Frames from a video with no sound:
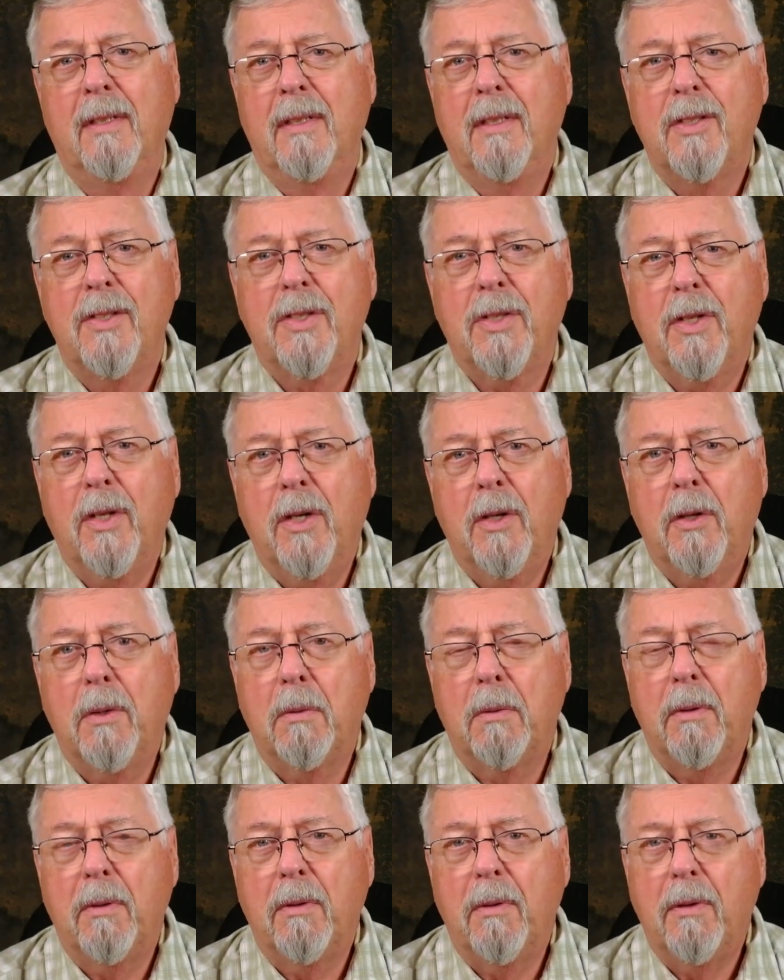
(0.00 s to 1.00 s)

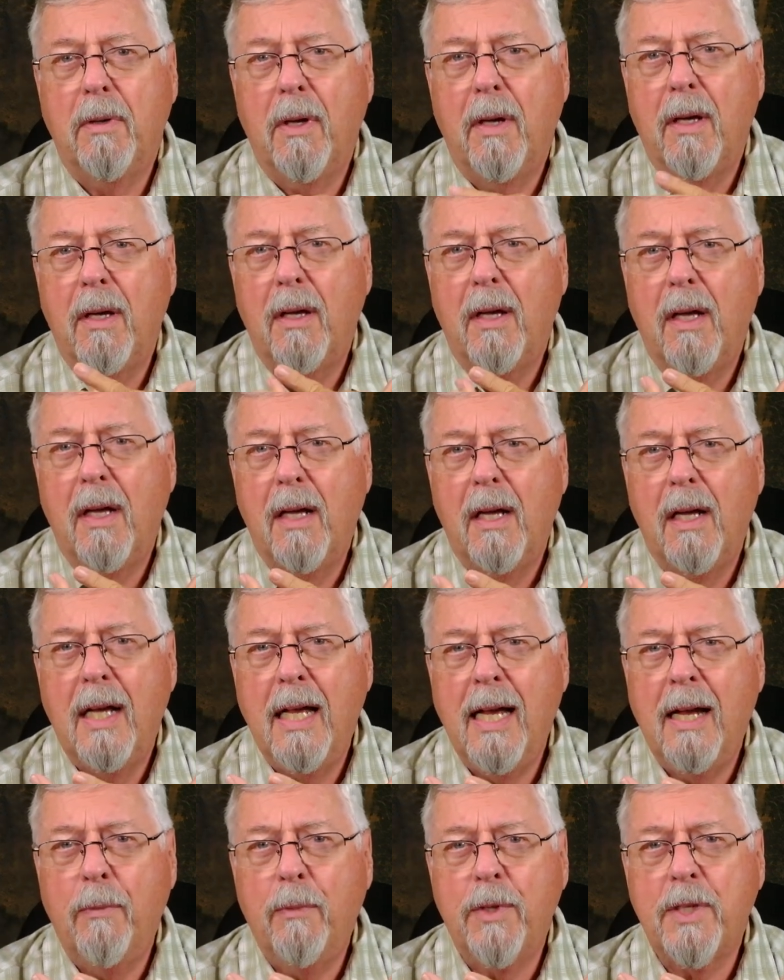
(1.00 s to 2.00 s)
So
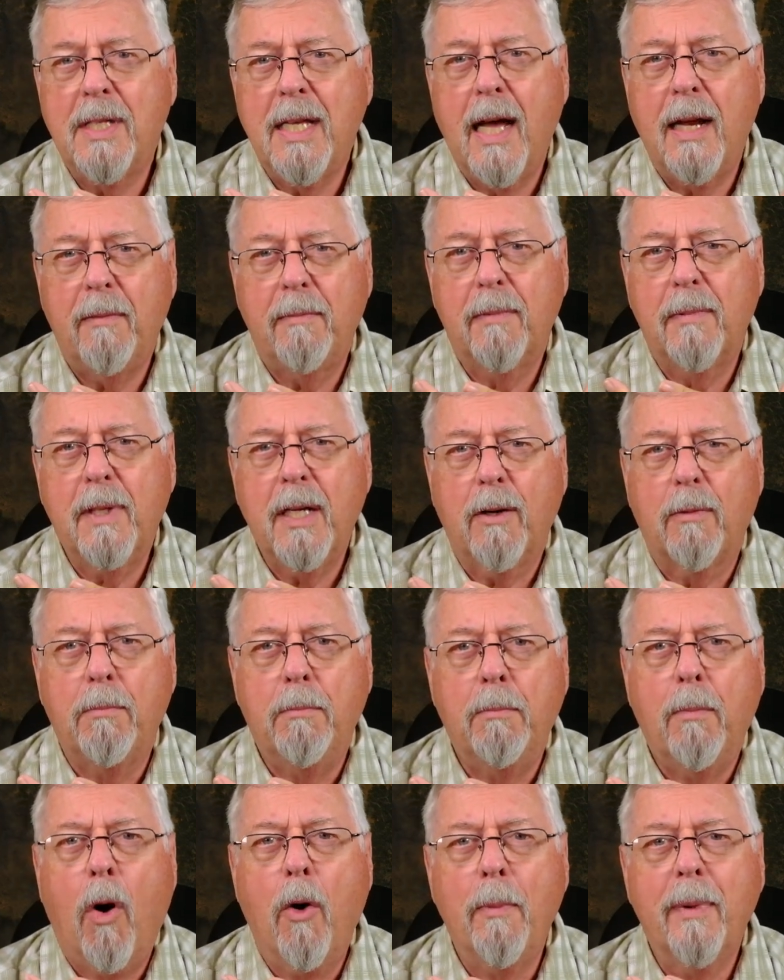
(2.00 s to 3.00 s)
it was that, you know,
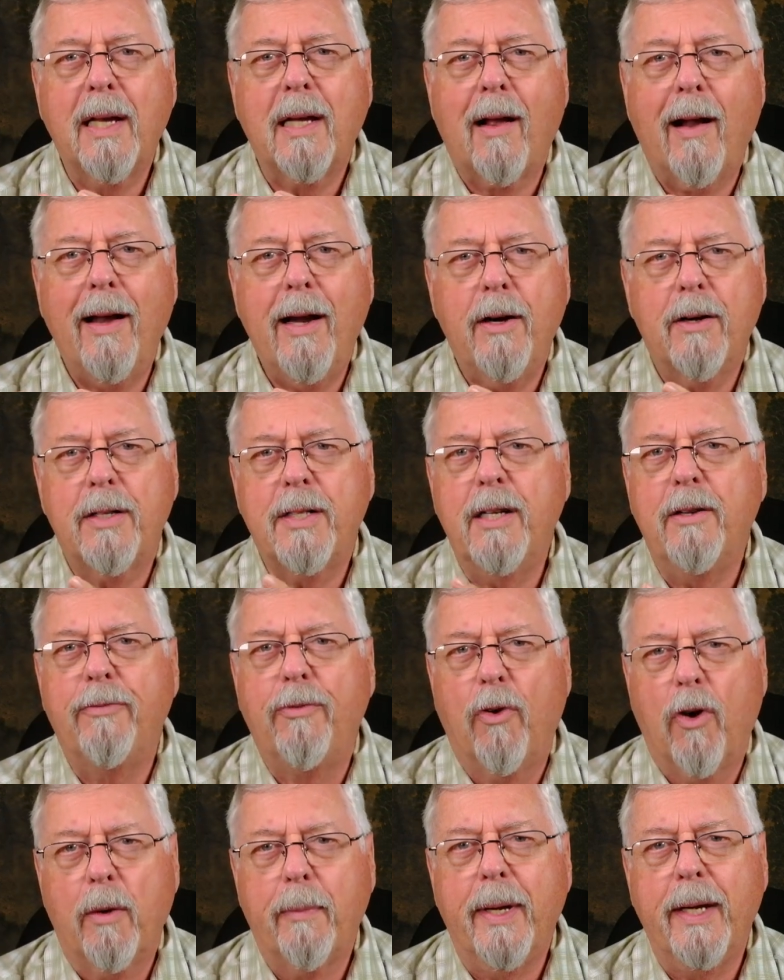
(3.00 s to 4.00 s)
moment of clarity
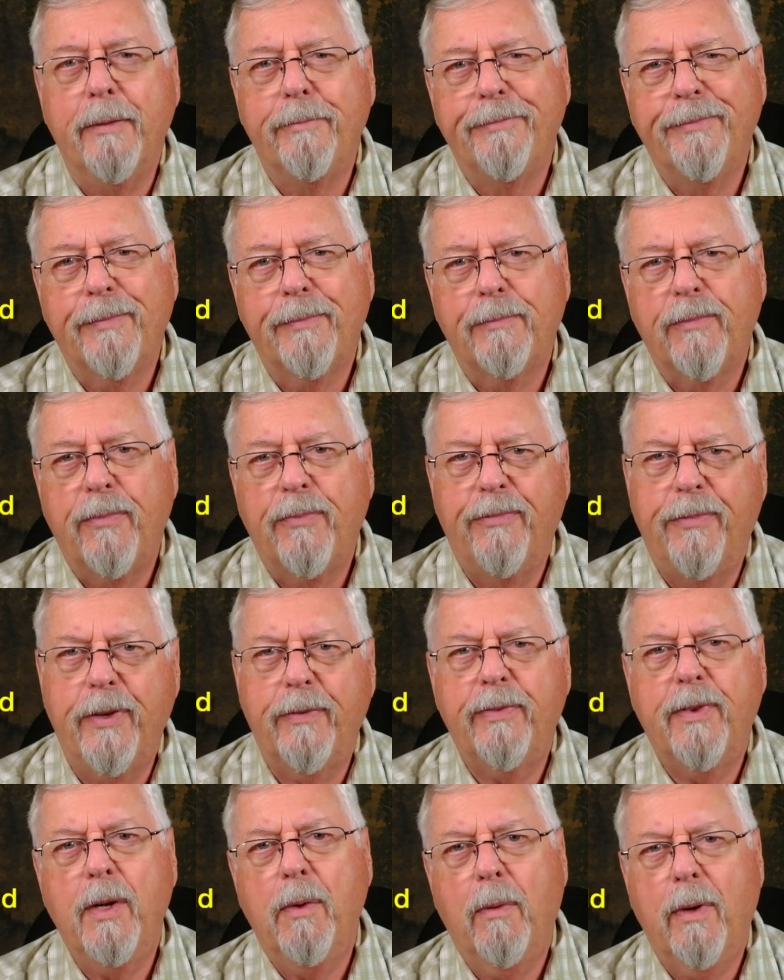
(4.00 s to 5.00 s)
for me
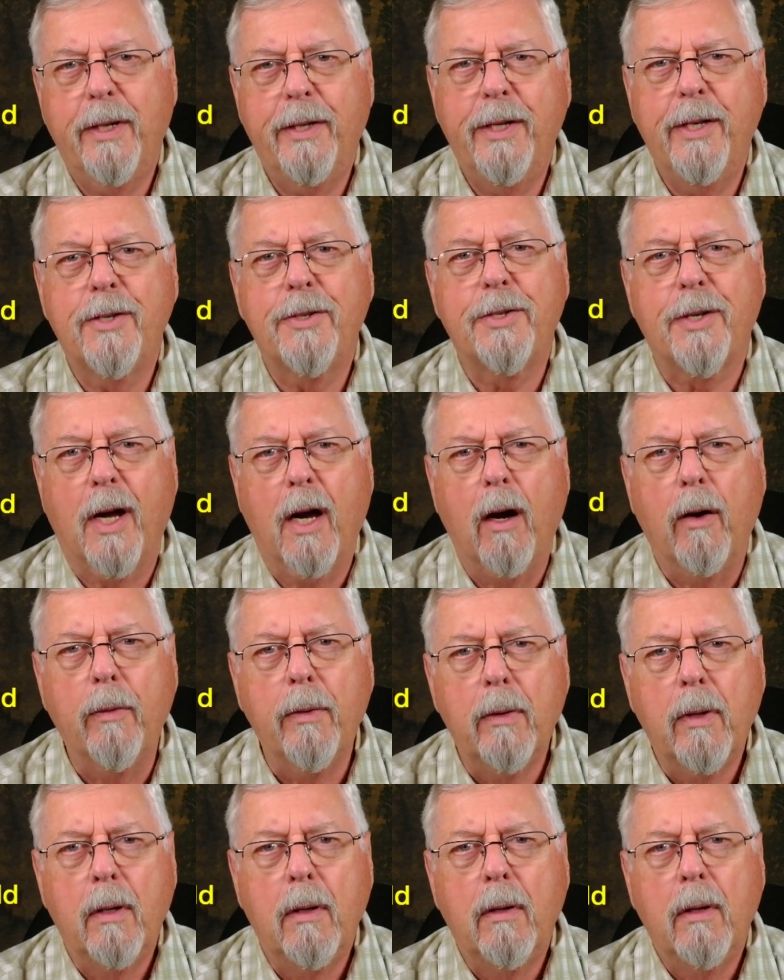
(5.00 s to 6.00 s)
51 years ago
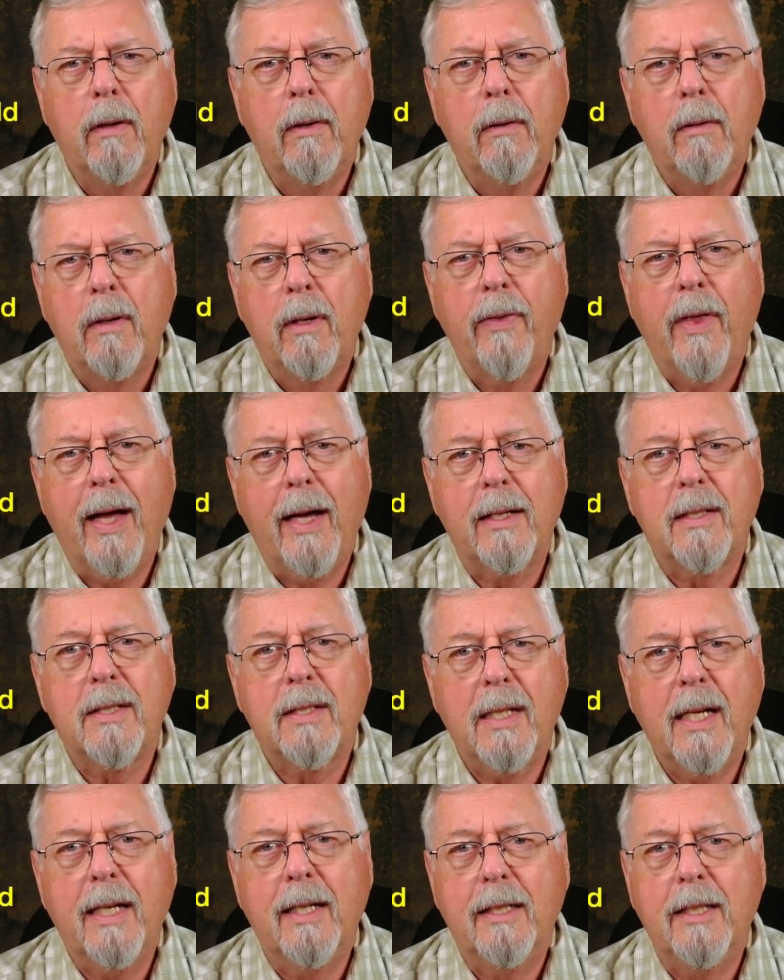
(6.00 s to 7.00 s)
that
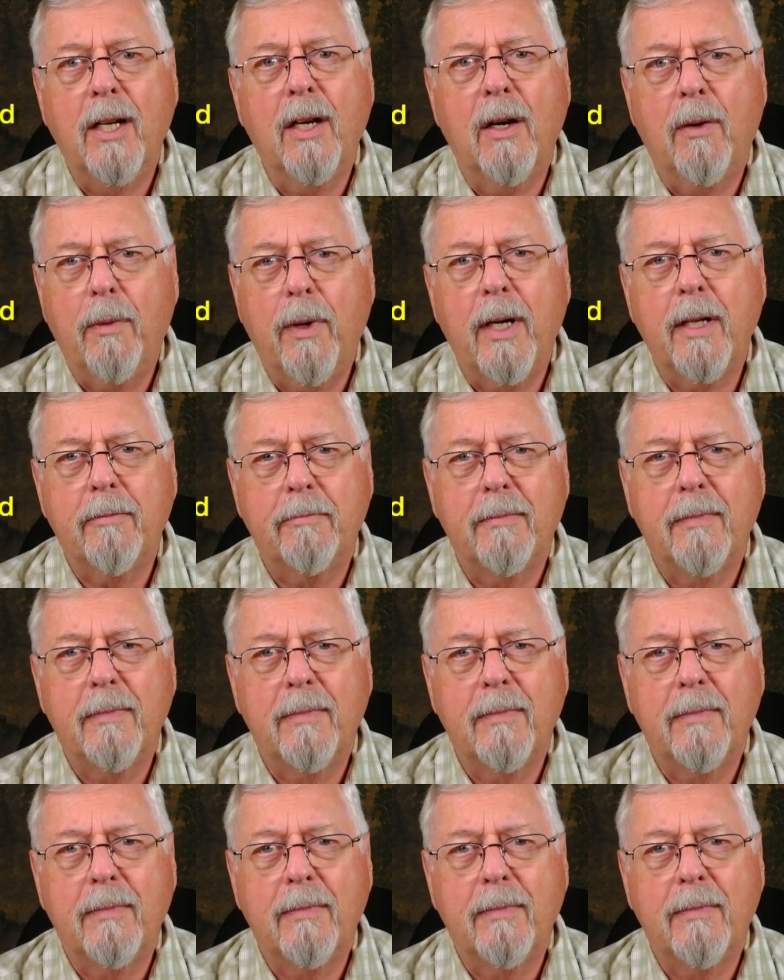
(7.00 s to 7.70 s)
said, you know what,